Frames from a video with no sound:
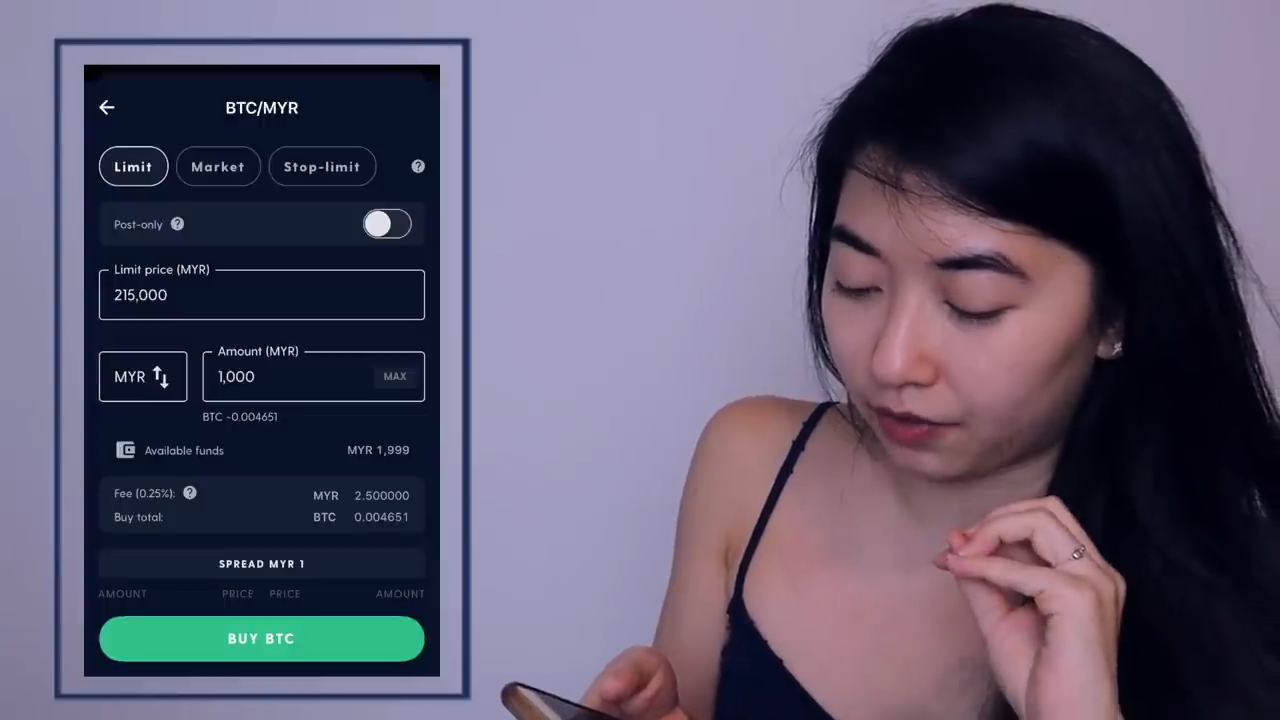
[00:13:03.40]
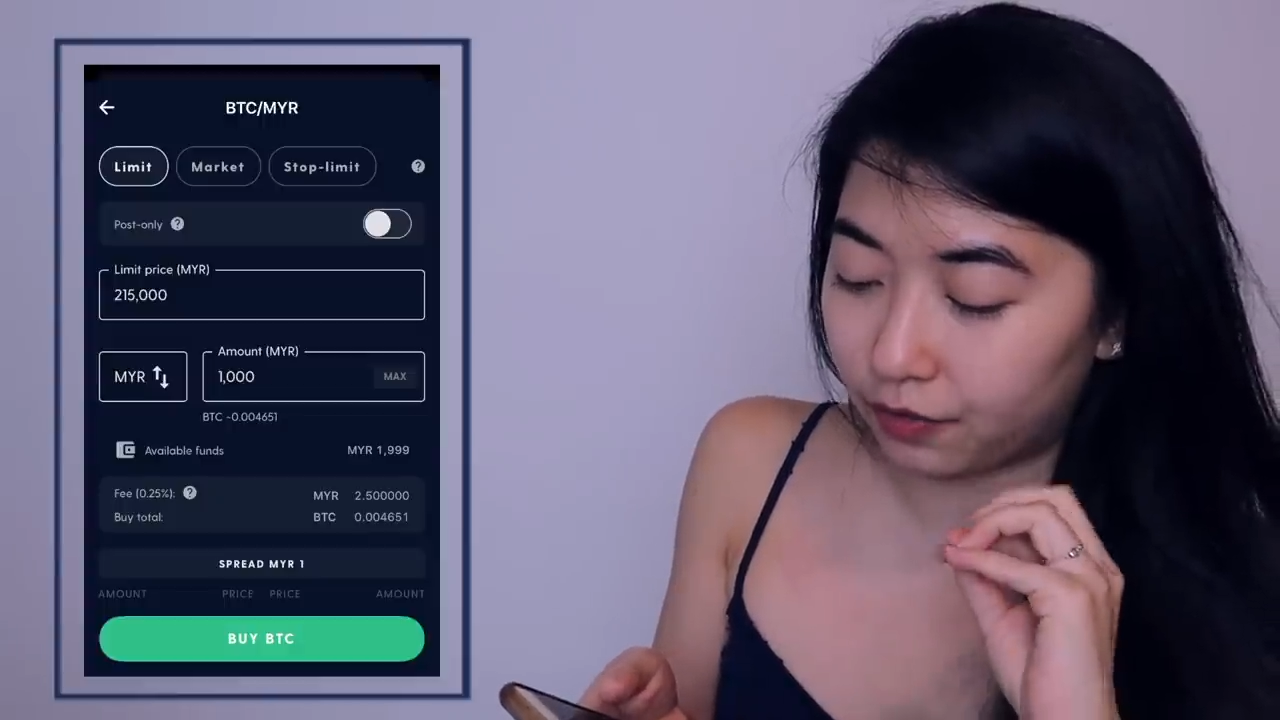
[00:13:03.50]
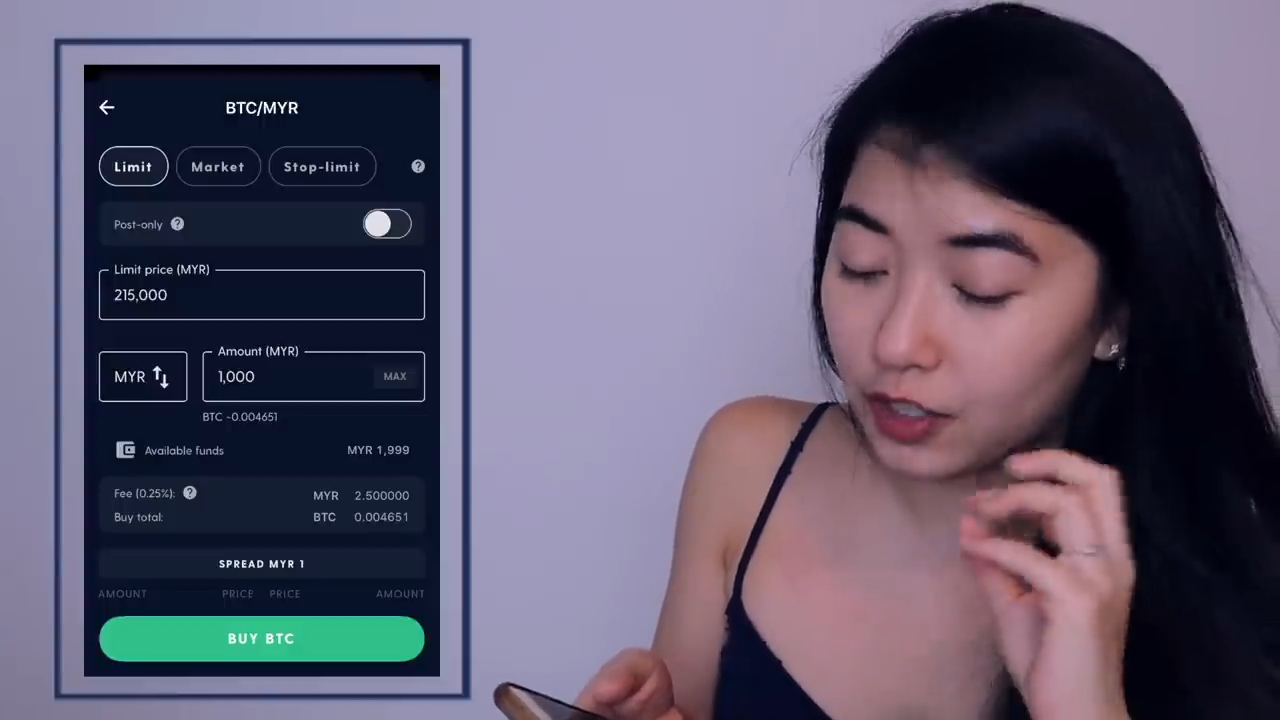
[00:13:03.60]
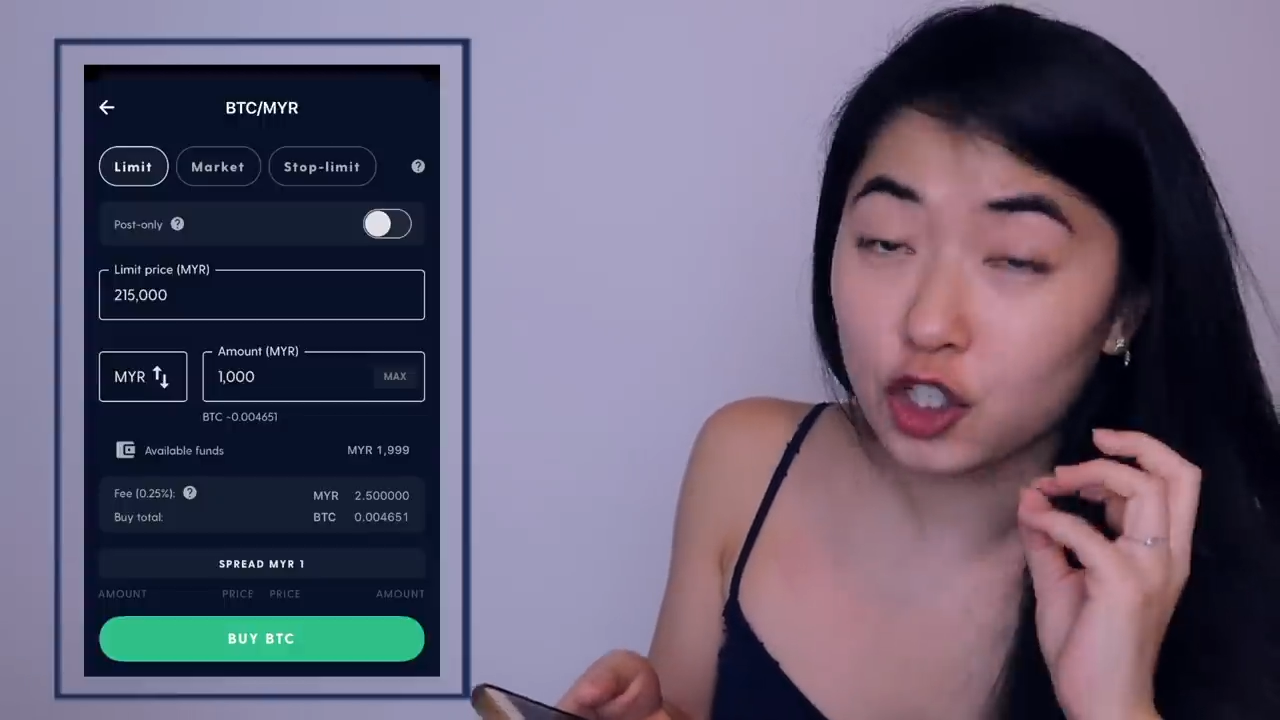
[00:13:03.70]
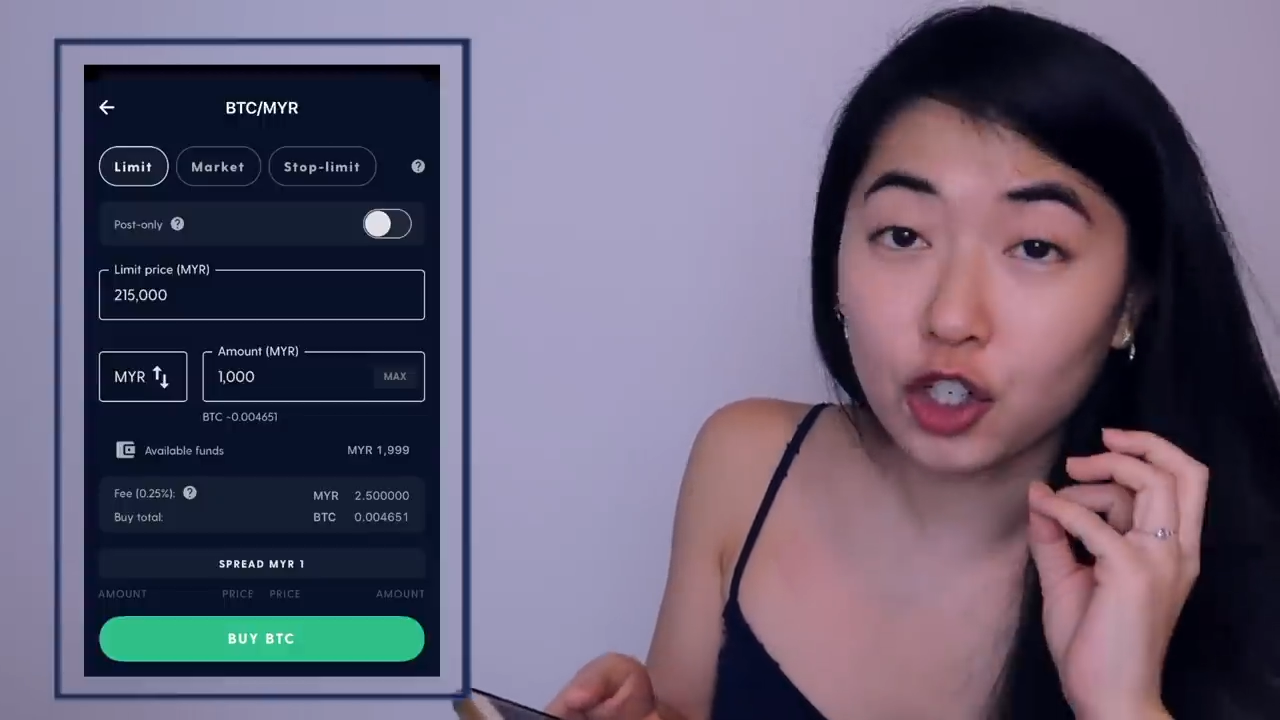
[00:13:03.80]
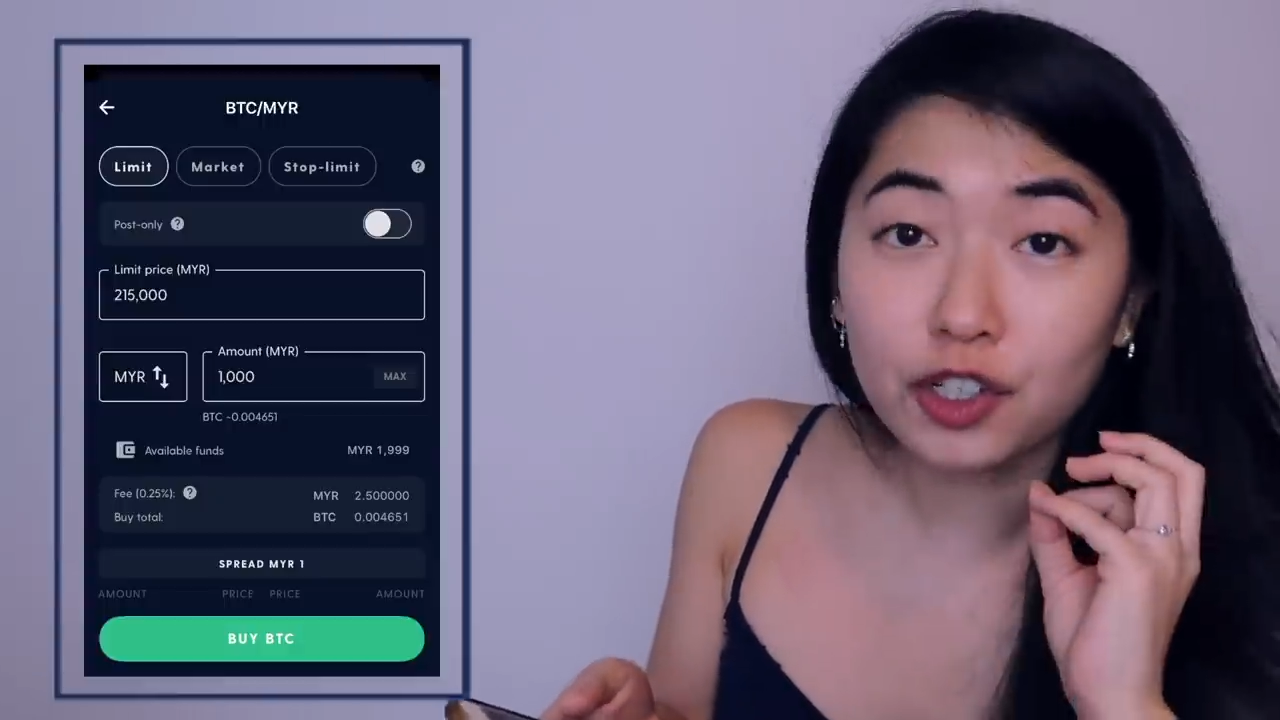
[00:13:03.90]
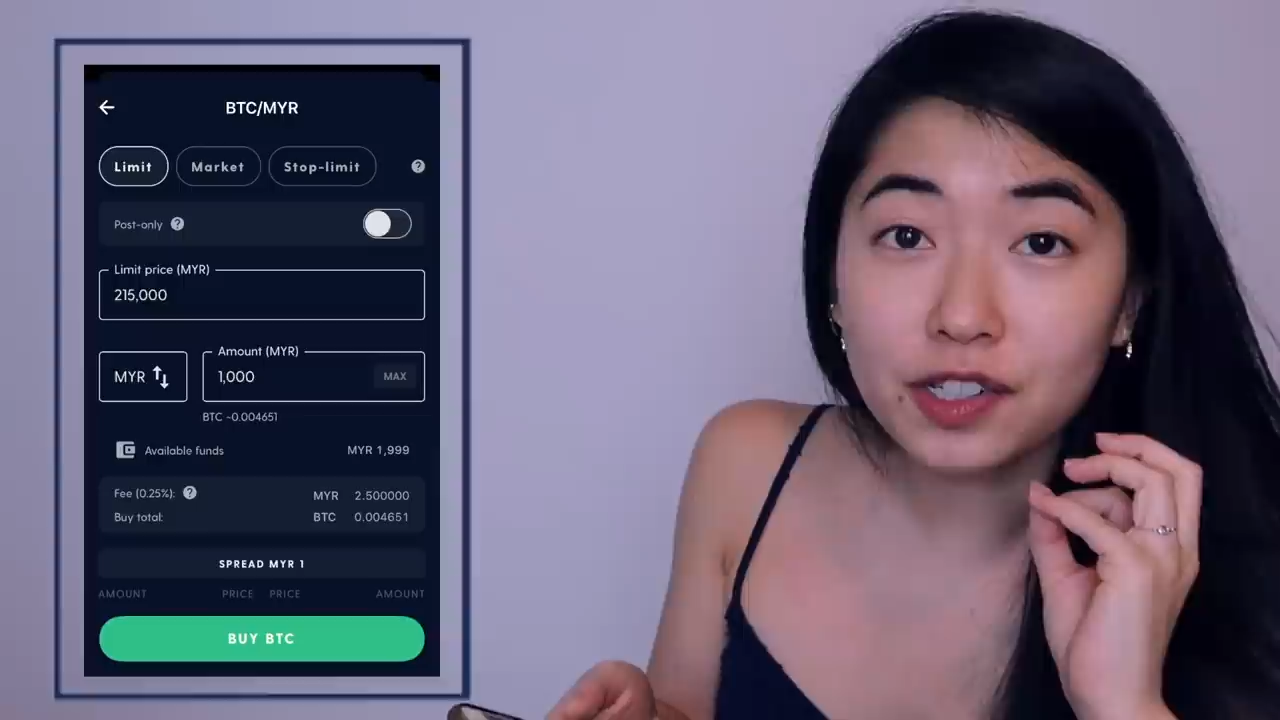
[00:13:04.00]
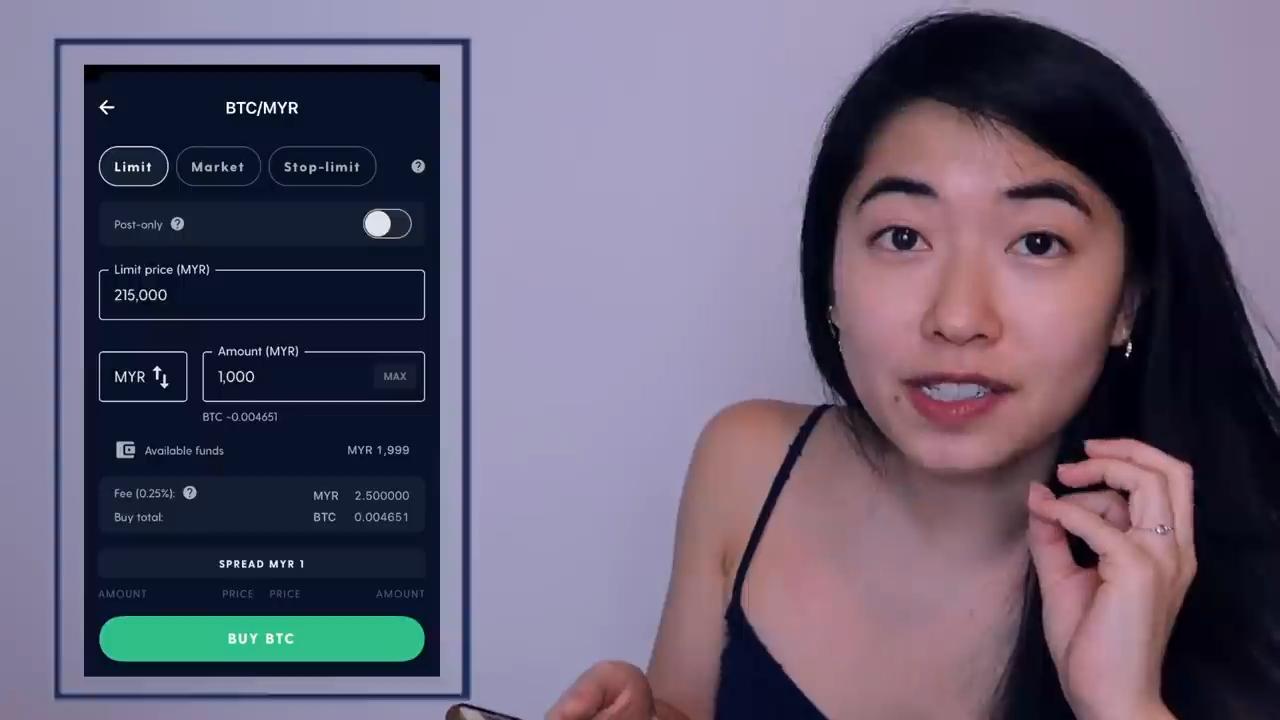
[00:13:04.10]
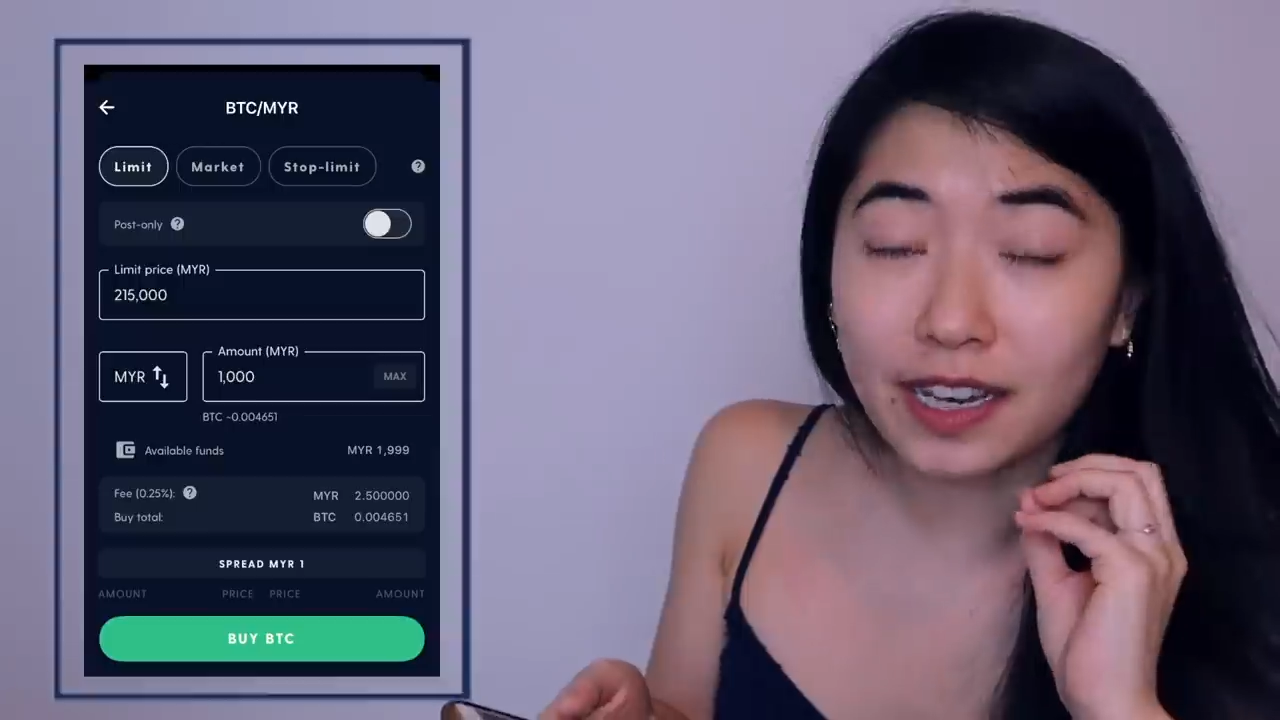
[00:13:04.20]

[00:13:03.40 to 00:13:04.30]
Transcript: features